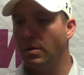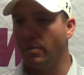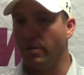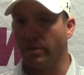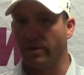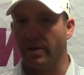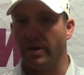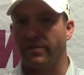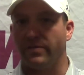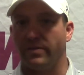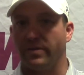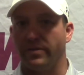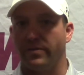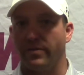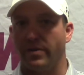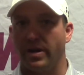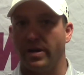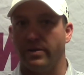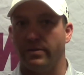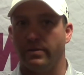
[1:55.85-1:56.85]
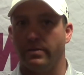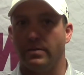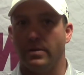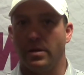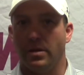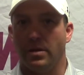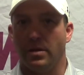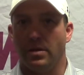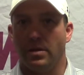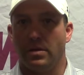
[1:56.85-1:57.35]
we'll definitely try to
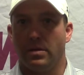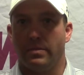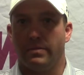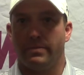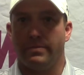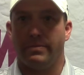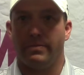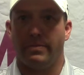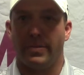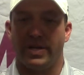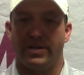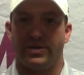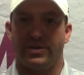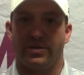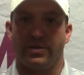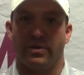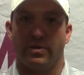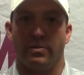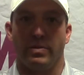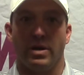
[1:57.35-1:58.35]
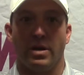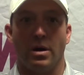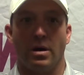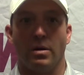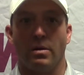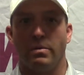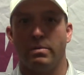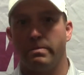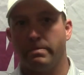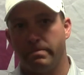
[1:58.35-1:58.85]
make sure that we
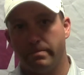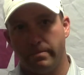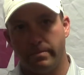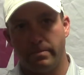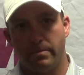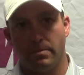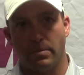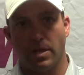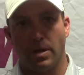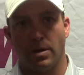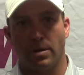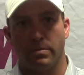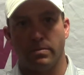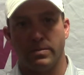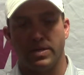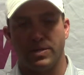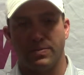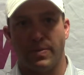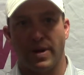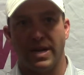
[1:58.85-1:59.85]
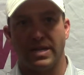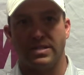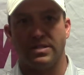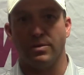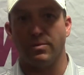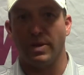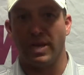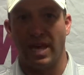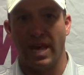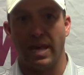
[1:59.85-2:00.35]
know, you know, the spots
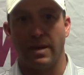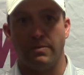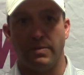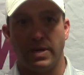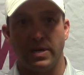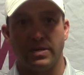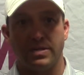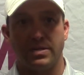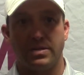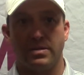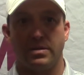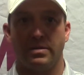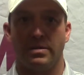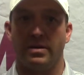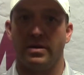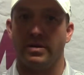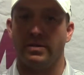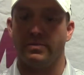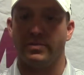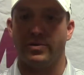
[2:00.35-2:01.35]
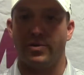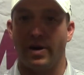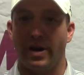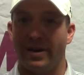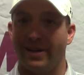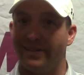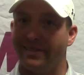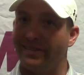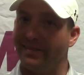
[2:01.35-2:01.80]
that we can miss. Try not